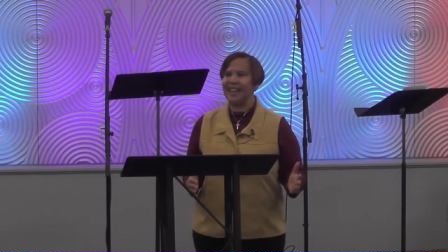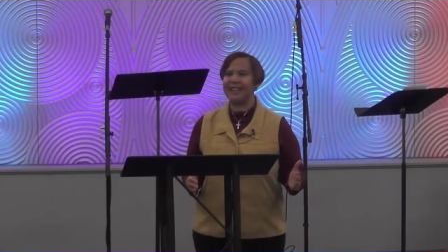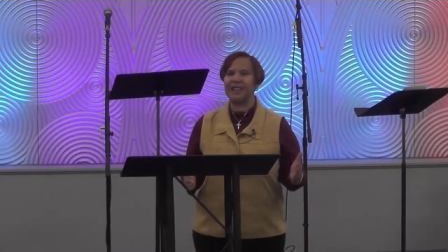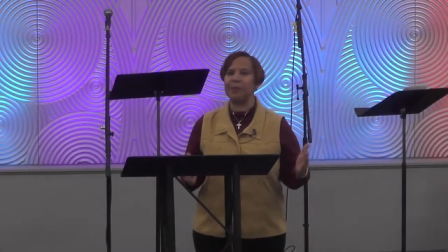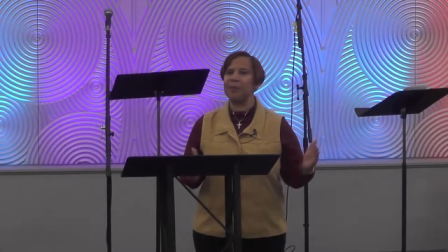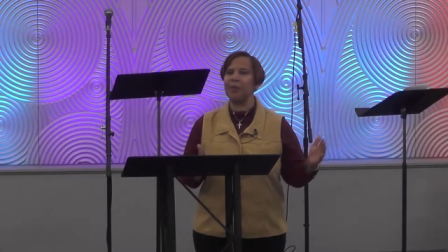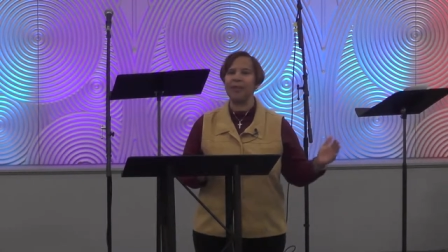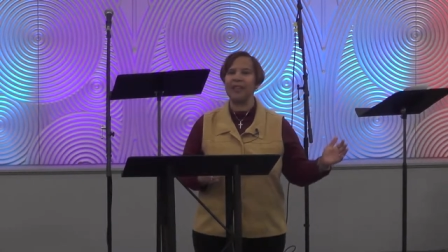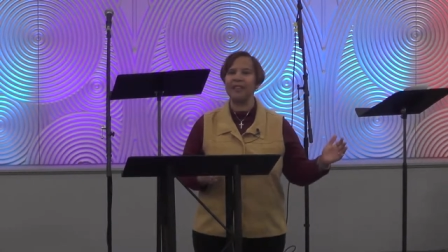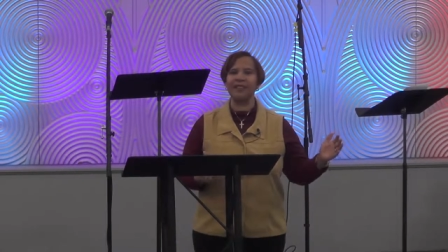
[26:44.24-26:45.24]
at some of the
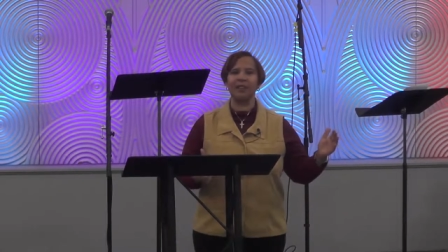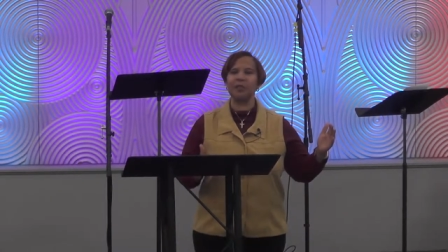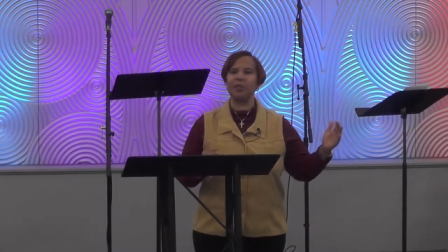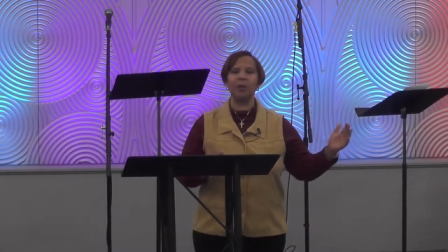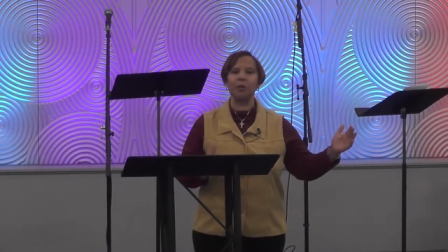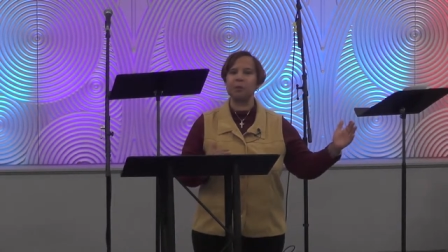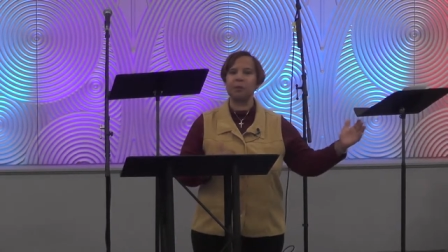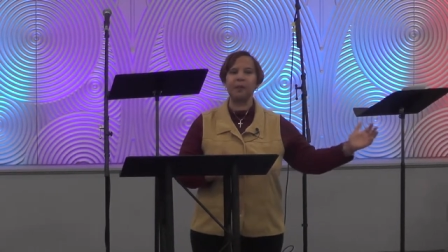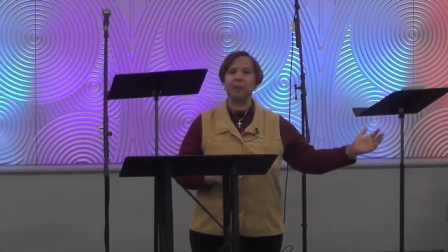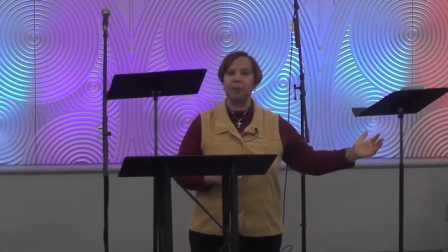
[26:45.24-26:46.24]
things that are told to
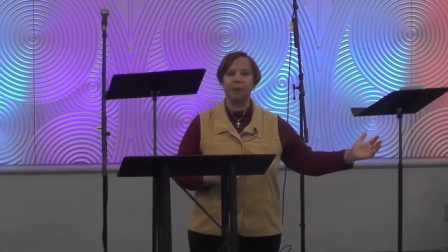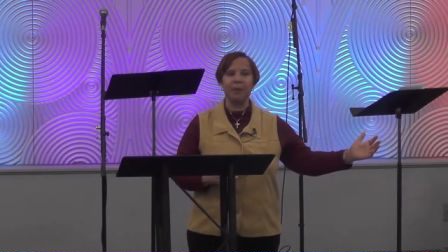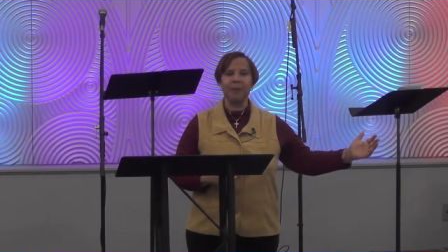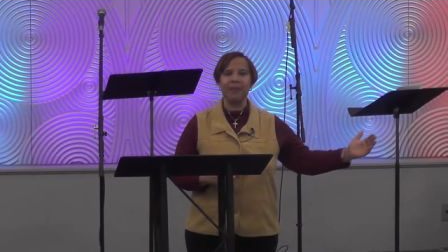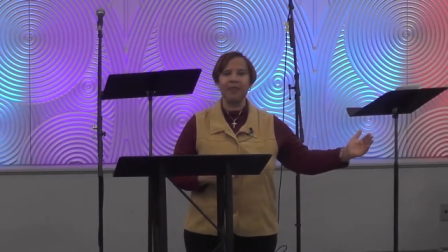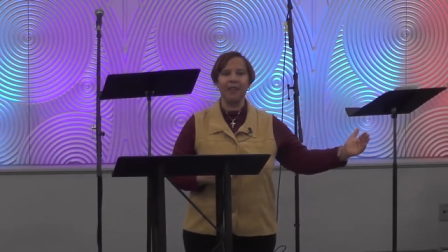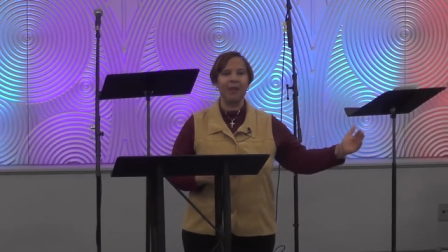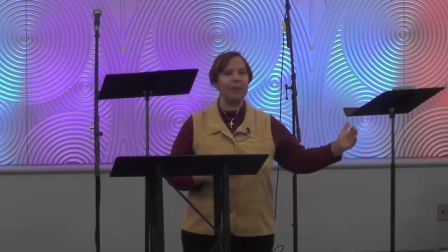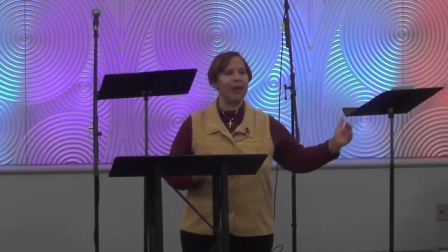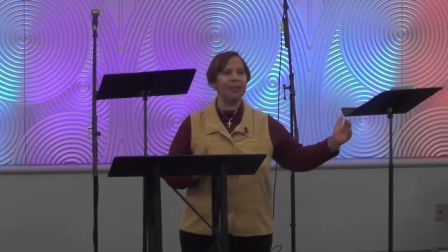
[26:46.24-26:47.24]
people
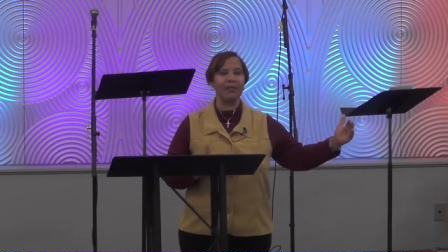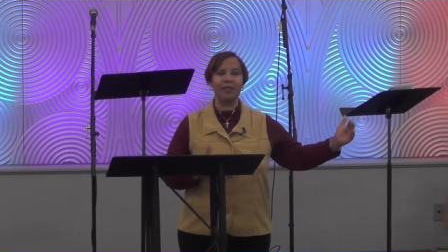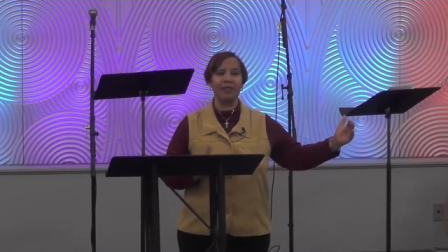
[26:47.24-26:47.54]
about